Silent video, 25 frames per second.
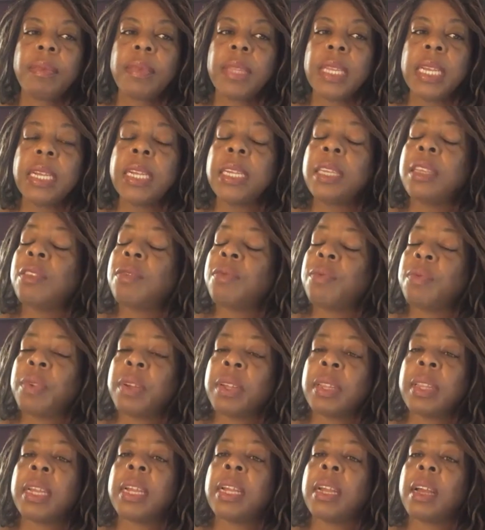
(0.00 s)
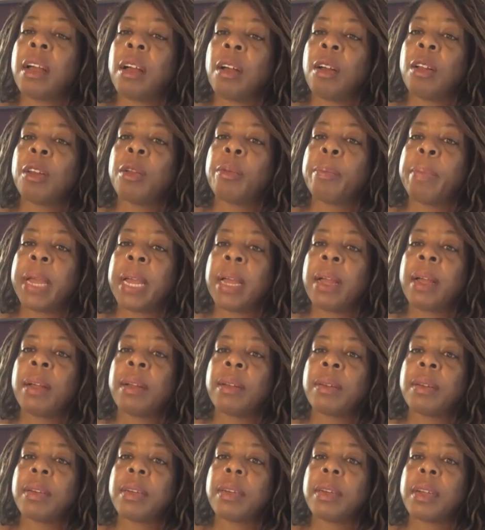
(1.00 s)
It's really all
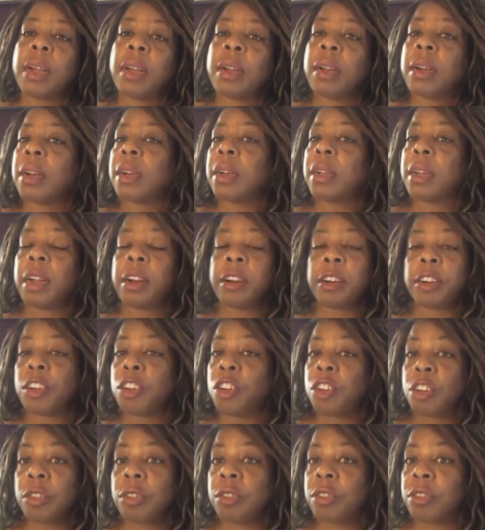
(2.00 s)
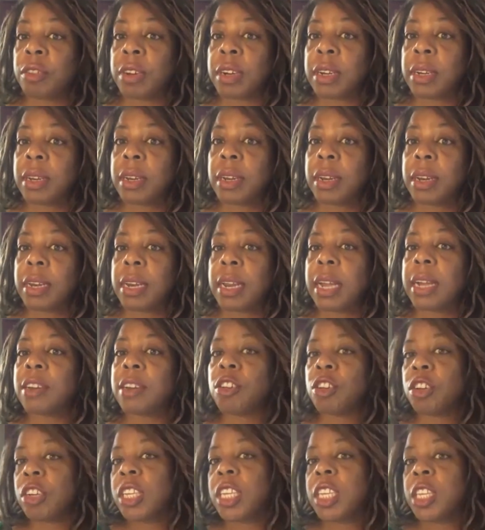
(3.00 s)
about our children, not
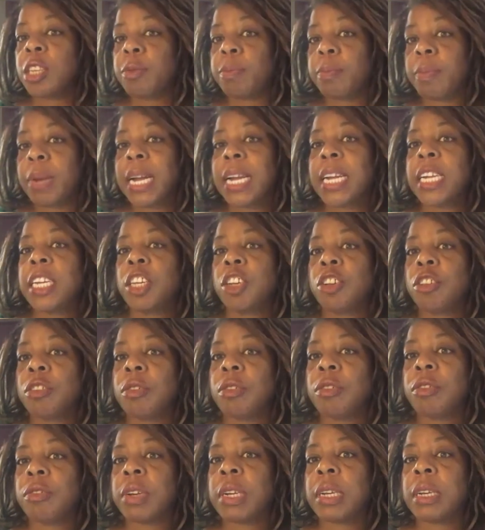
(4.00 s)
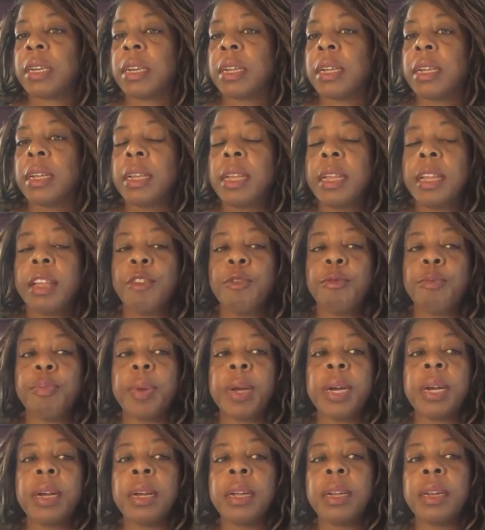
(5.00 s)
just my children,
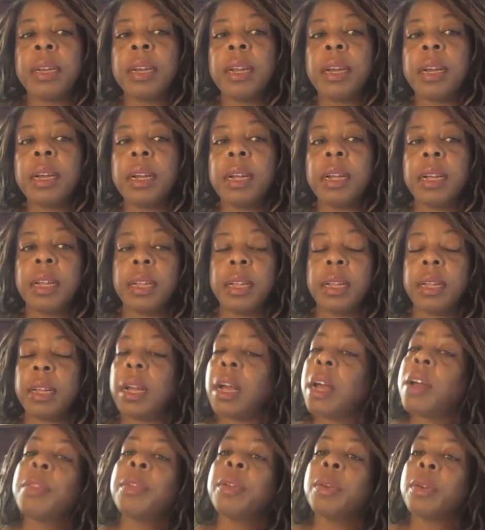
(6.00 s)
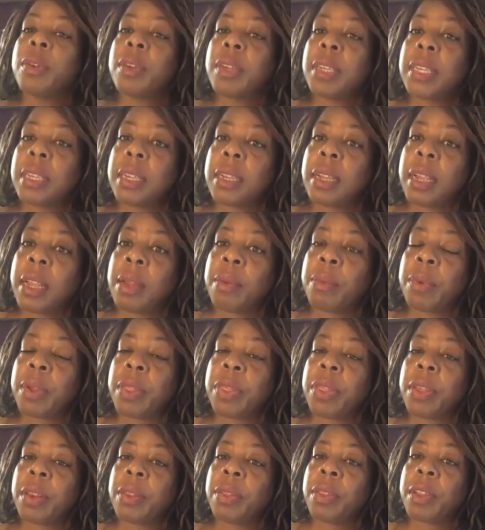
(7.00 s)
but others
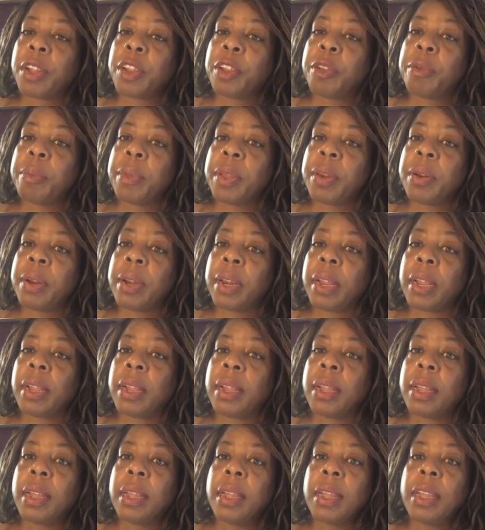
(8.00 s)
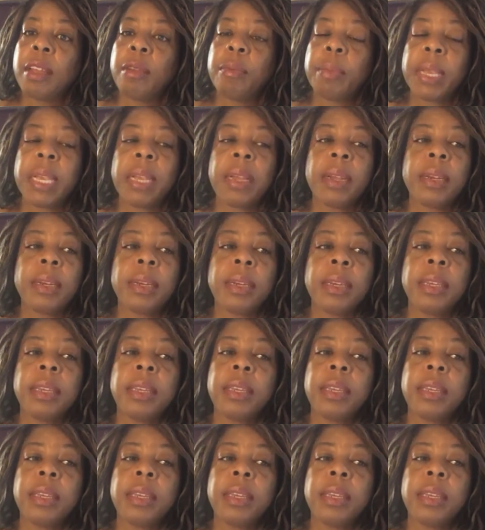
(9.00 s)
within the community. Because,